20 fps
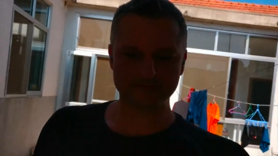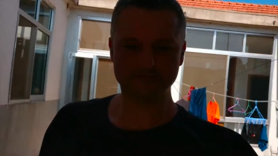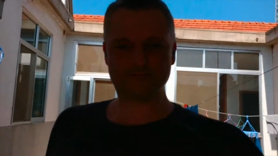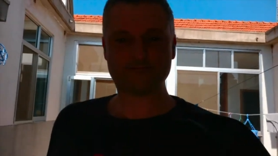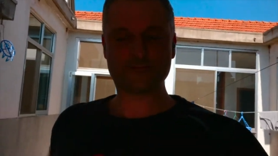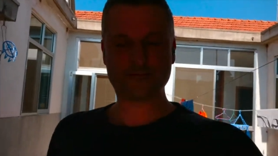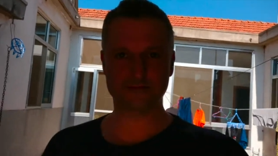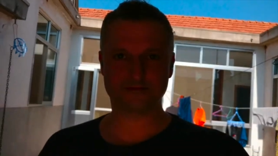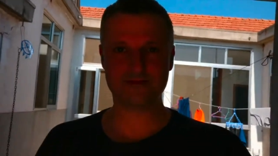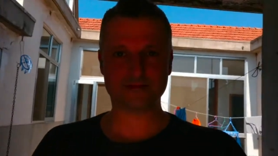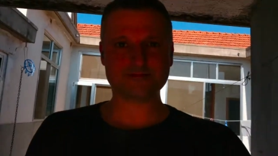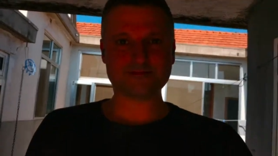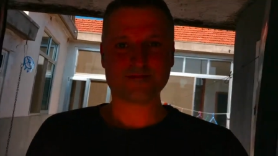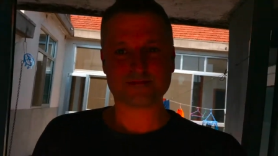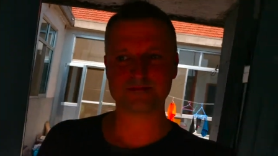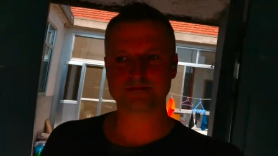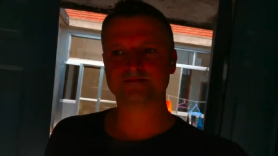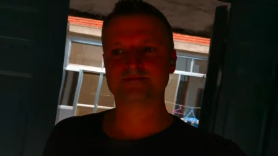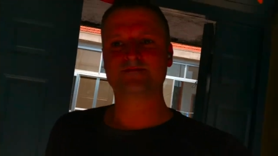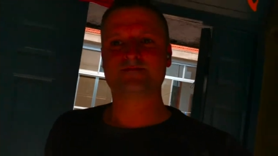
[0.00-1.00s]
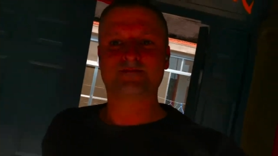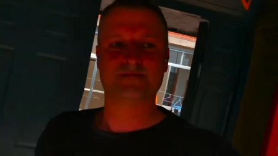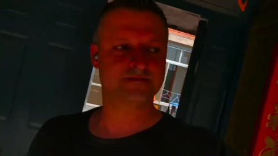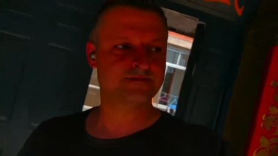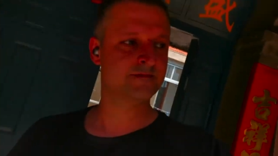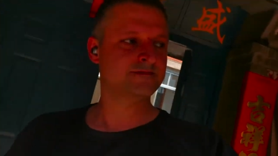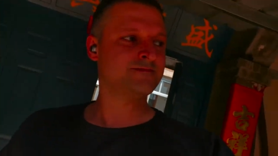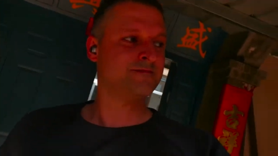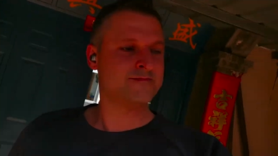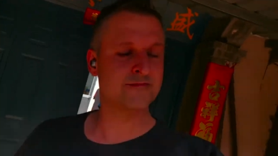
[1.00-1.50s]
my use case and for the
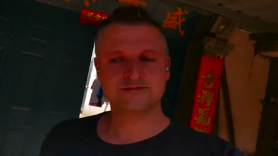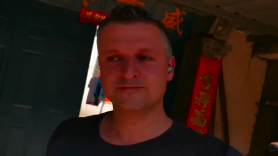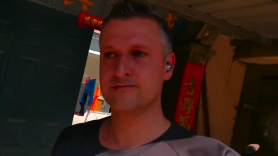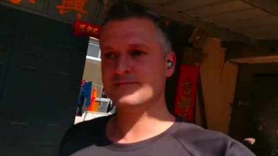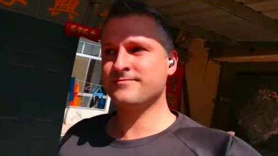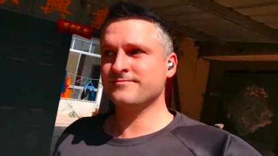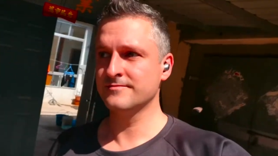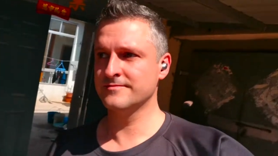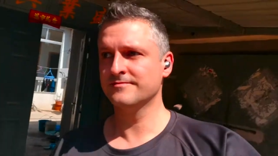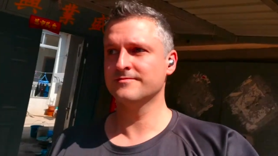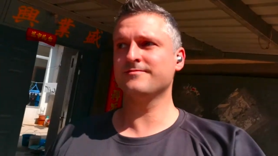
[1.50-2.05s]
small price tag,